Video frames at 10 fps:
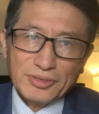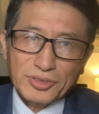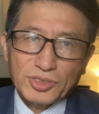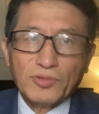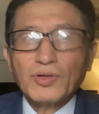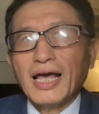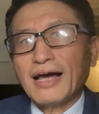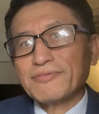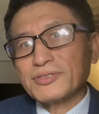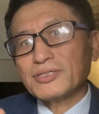So
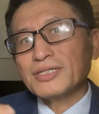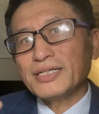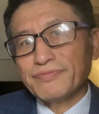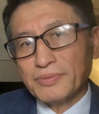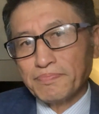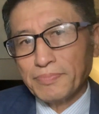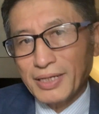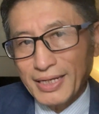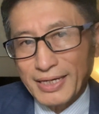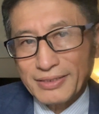after the lift
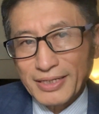plan,